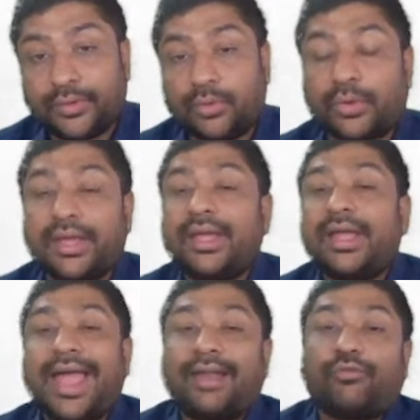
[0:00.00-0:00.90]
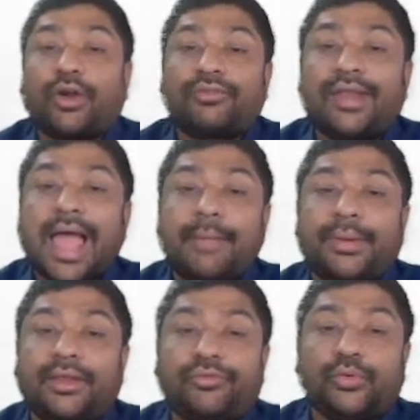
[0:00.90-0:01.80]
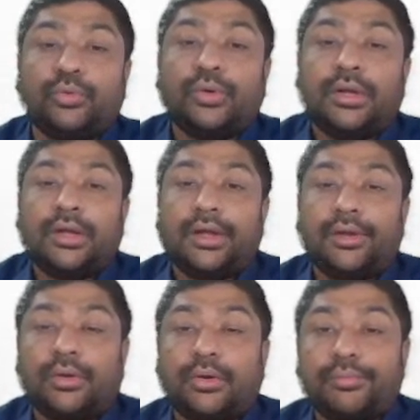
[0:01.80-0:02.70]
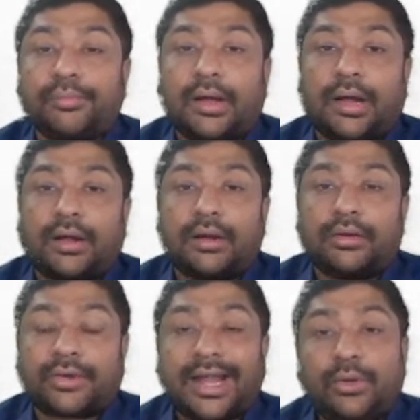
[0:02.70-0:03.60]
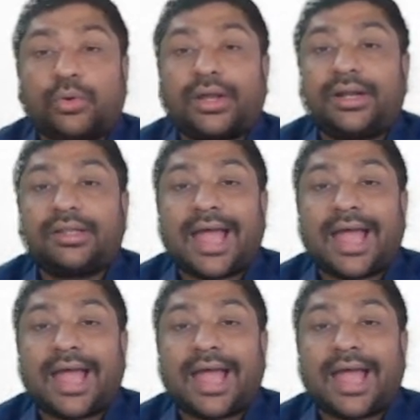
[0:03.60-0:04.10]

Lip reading: Okay, and what will happen if you try to correct the